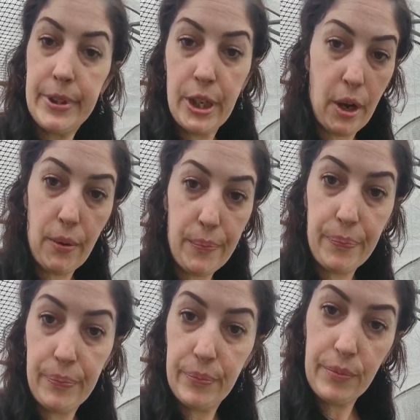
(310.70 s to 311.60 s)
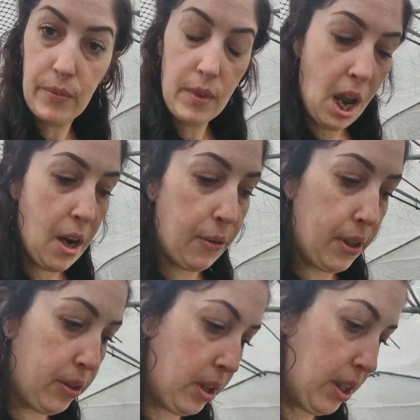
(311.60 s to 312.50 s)
So I don't
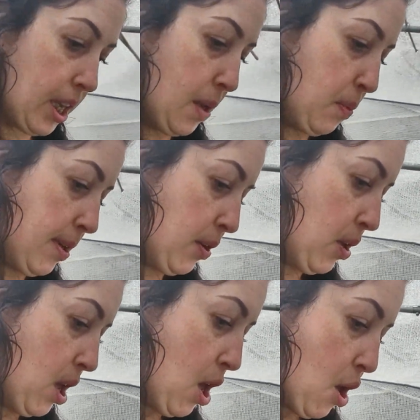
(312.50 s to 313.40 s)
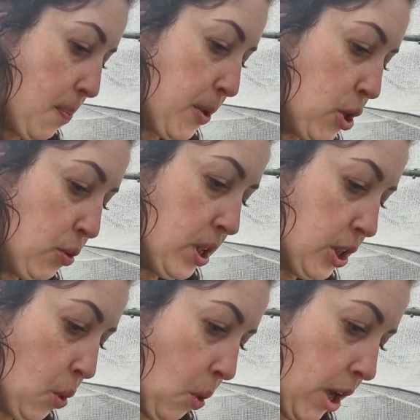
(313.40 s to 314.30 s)
think that you can meal. But you don't need
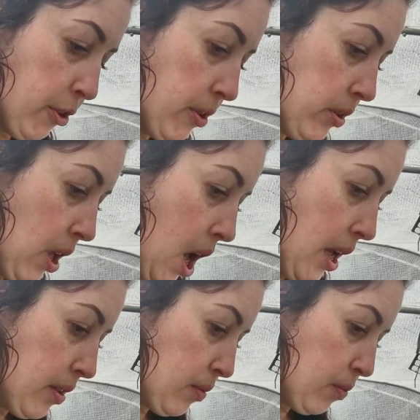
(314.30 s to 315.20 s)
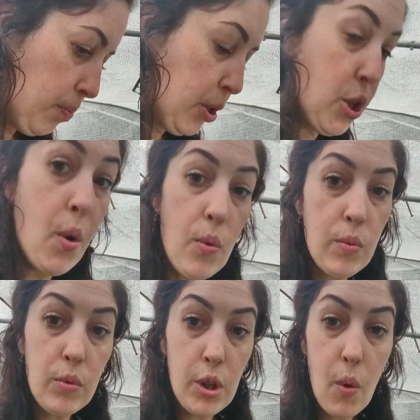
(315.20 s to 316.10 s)
to water it a lot but don't
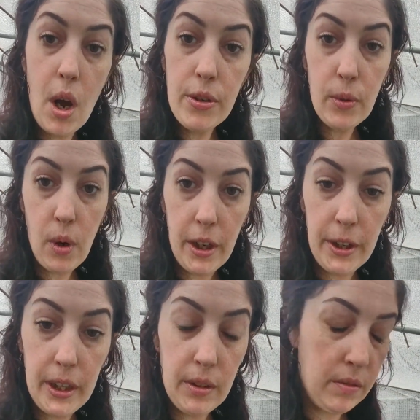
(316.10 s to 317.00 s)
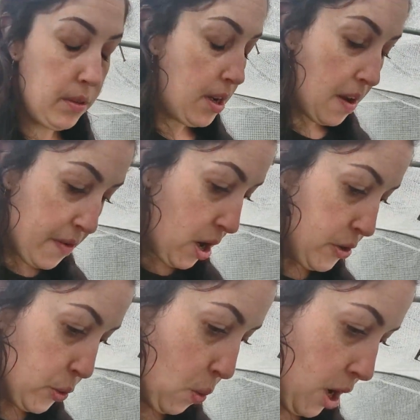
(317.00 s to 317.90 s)
don't underwater it. Never
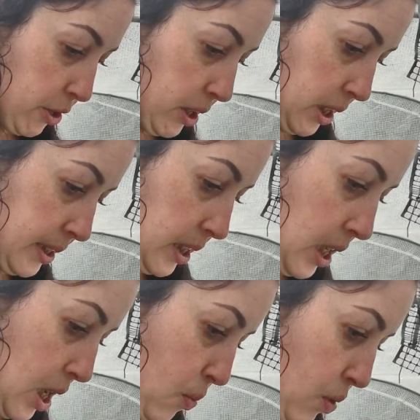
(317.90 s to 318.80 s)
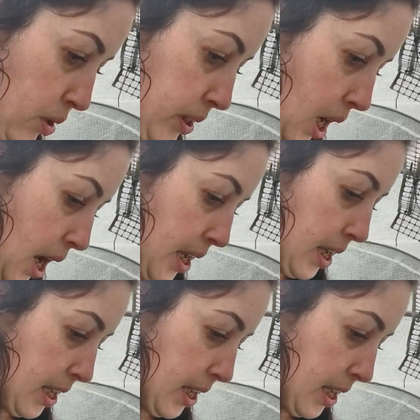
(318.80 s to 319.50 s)
underwater it because it, it will die.